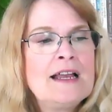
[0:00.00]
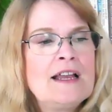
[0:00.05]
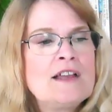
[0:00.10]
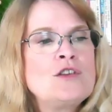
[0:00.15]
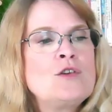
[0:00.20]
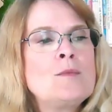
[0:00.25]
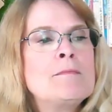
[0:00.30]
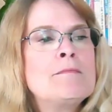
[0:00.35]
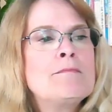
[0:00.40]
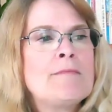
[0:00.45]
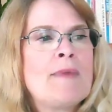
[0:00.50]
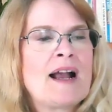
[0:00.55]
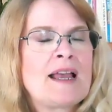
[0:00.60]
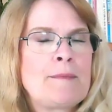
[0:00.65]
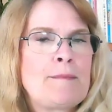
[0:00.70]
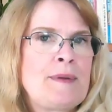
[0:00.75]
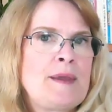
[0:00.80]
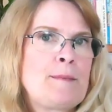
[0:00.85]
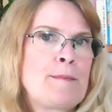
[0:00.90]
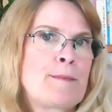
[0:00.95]
You
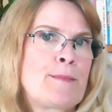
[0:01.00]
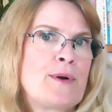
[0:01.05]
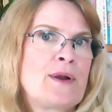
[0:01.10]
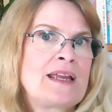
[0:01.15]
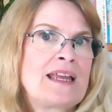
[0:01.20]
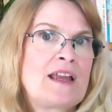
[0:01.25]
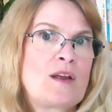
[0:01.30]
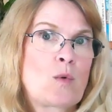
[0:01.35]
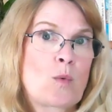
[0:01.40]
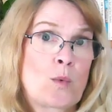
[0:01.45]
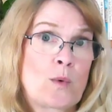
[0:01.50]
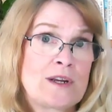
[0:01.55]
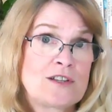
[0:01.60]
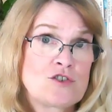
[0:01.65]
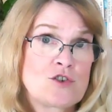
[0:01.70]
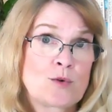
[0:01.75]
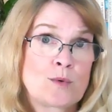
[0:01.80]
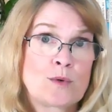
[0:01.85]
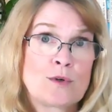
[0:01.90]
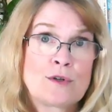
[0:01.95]
might be bringing
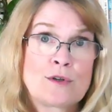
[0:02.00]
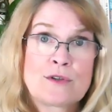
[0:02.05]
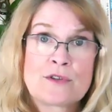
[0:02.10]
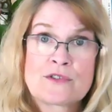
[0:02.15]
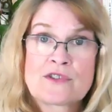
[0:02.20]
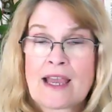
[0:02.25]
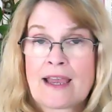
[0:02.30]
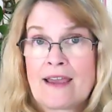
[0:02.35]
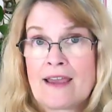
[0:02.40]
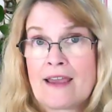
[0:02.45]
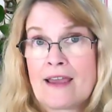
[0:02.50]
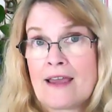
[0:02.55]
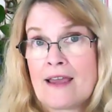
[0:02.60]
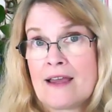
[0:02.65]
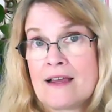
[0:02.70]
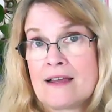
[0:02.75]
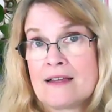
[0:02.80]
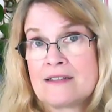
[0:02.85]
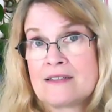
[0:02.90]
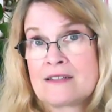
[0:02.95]
rituals
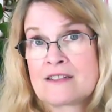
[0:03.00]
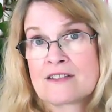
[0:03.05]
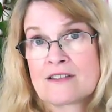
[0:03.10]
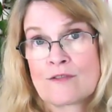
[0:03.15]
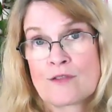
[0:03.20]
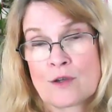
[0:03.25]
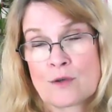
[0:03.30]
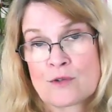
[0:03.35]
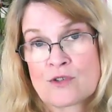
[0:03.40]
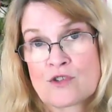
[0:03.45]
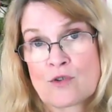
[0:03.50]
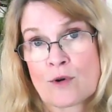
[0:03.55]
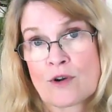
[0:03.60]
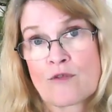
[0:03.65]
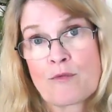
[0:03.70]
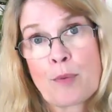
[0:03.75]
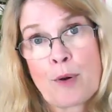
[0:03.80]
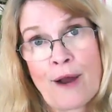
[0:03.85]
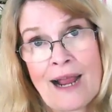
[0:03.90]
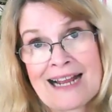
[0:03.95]
and those sort
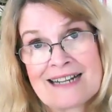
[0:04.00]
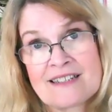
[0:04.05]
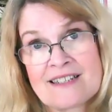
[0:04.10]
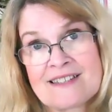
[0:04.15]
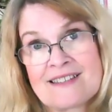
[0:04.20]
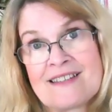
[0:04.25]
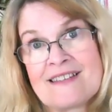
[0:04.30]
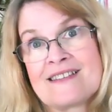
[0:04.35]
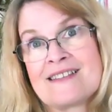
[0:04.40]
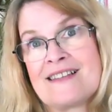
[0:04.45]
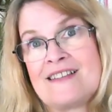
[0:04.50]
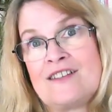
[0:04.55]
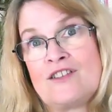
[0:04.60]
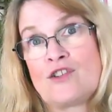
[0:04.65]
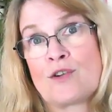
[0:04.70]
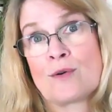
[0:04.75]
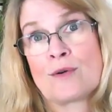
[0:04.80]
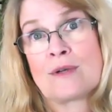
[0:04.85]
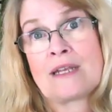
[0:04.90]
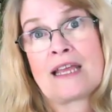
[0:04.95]
of practices
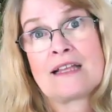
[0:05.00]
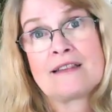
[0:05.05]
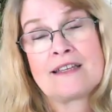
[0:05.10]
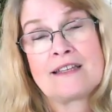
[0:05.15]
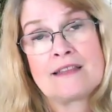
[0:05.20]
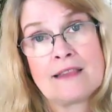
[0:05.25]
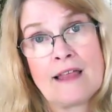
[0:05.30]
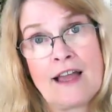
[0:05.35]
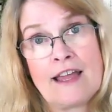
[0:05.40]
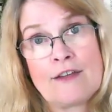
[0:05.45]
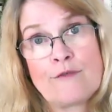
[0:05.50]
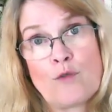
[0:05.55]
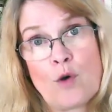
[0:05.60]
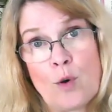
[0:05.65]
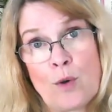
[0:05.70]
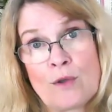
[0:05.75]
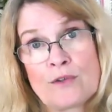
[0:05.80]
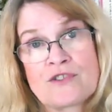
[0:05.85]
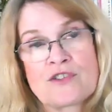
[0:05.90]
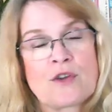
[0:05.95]
into your daily life.
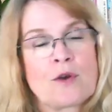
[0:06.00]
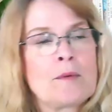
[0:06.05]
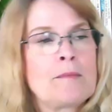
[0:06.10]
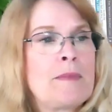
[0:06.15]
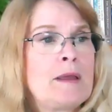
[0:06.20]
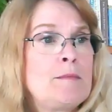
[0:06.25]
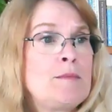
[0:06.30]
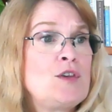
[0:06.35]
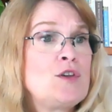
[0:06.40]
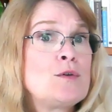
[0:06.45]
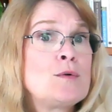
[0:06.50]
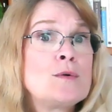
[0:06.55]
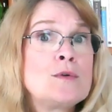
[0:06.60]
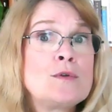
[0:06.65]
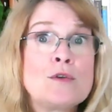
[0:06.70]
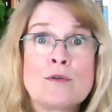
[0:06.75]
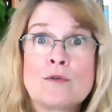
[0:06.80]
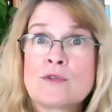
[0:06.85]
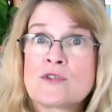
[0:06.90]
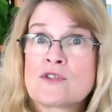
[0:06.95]
Also, maybe you
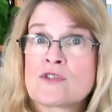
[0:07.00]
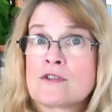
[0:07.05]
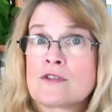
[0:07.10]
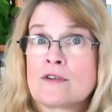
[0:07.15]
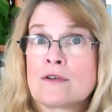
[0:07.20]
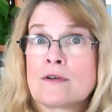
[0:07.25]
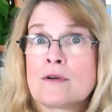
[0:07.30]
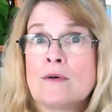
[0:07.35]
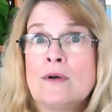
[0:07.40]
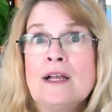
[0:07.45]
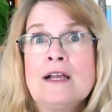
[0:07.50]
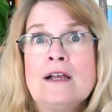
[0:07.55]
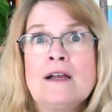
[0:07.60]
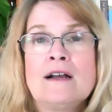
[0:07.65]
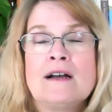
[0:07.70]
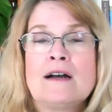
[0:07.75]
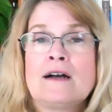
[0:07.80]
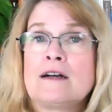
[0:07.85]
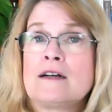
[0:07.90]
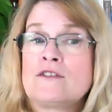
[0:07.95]
used to
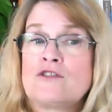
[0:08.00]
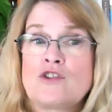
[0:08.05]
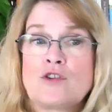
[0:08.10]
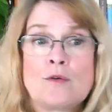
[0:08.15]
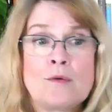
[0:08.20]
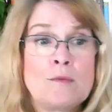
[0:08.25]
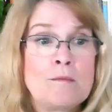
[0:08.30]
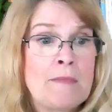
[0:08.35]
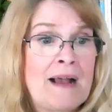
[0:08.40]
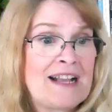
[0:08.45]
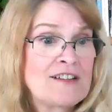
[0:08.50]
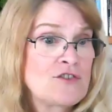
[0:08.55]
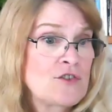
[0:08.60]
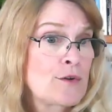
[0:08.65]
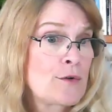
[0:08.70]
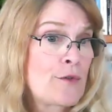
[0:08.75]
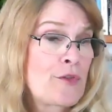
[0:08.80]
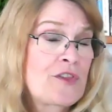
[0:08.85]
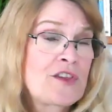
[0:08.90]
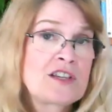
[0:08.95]
do
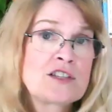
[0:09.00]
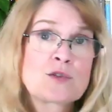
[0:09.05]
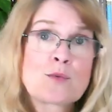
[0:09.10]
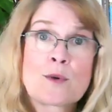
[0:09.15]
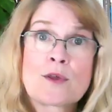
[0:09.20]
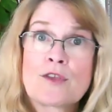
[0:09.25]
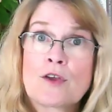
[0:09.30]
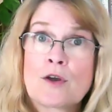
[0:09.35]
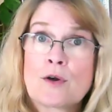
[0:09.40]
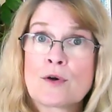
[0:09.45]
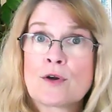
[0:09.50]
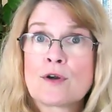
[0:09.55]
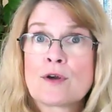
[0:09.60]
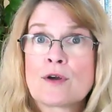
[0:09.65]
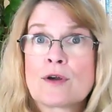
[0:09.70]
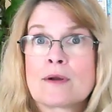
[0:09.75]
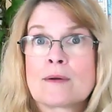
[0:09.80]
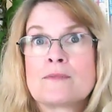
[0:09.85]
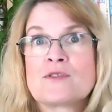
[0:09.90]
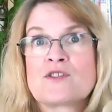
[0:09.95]
magical things with
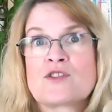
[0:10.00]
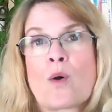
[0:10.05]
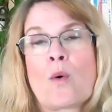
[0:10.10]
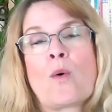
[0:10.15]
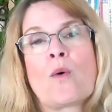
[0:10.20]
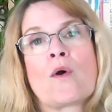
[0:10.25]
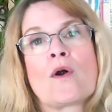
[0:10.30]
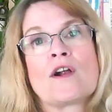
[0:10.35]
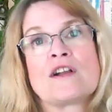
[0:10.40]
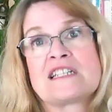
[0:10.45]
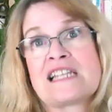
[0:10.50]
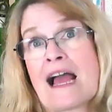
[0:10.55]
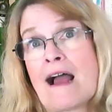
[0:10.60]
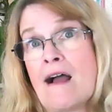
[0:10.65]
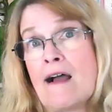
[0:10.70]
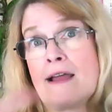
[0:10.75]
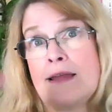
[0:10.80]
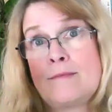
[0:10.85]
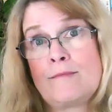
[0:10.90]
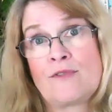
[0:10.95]
herbs or
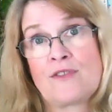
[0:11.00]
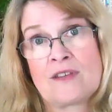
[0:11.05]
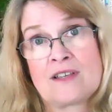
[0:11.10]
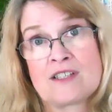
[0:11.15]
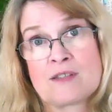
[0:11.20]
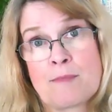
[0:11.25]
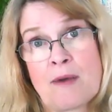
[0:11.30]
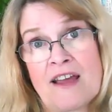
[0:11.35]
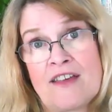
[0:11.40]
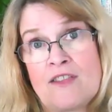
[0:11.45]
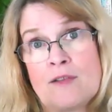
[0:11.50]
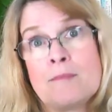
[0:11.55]
time things by the